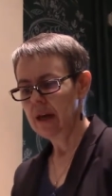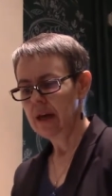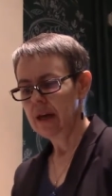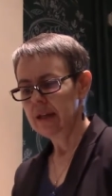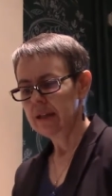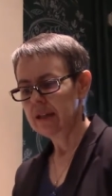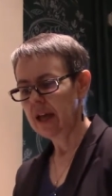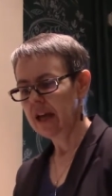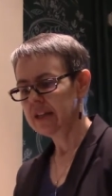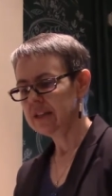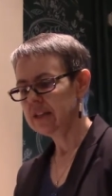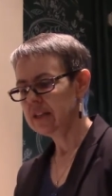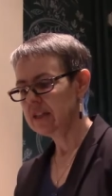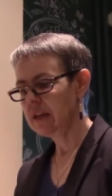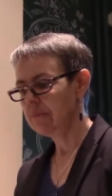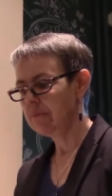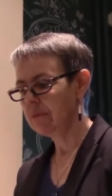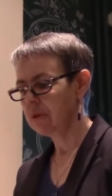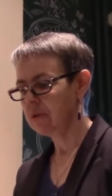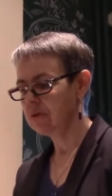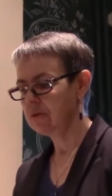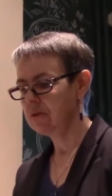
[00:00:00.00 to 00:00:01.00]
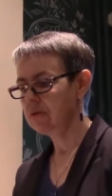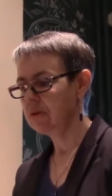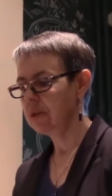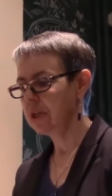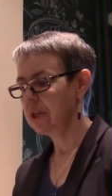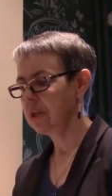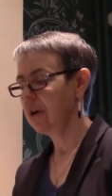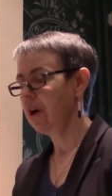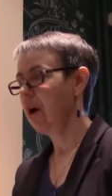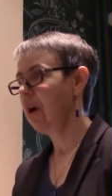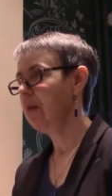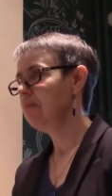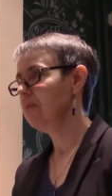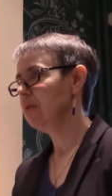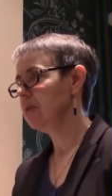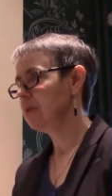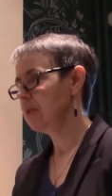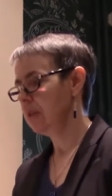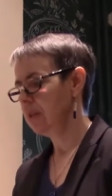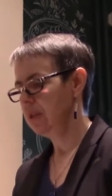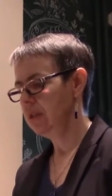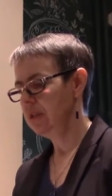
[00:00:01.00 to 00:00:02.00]
Last summer, during an
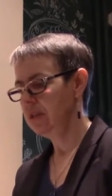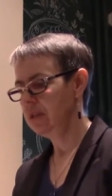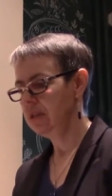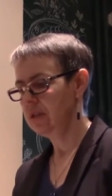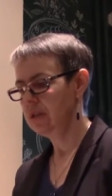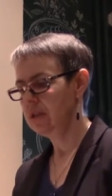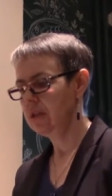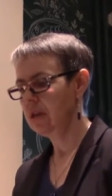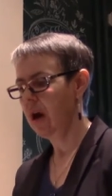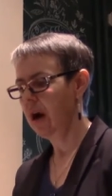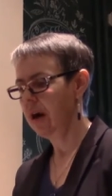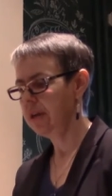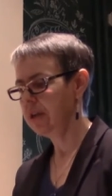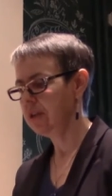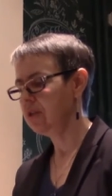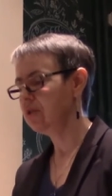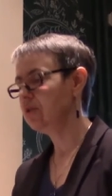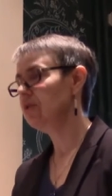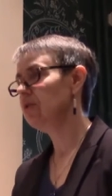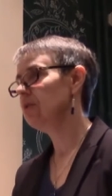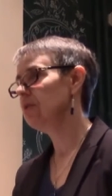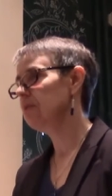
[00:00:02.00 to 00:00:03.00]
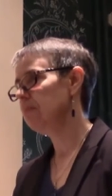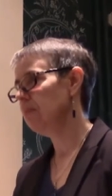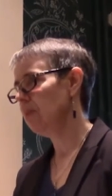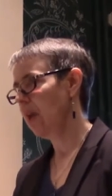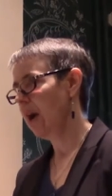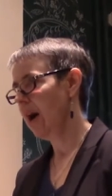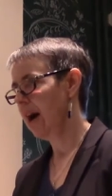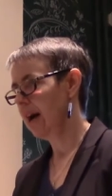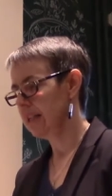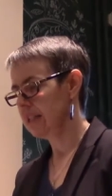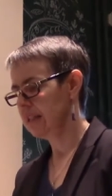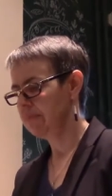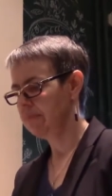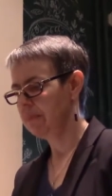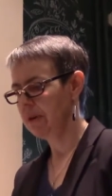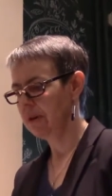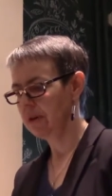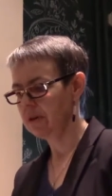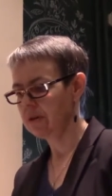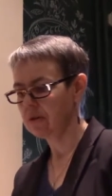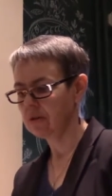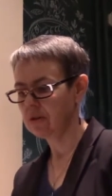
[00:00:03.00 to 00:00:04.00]
almost unendurable hot
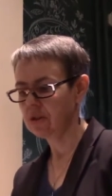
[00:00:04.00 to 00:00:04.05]
spell,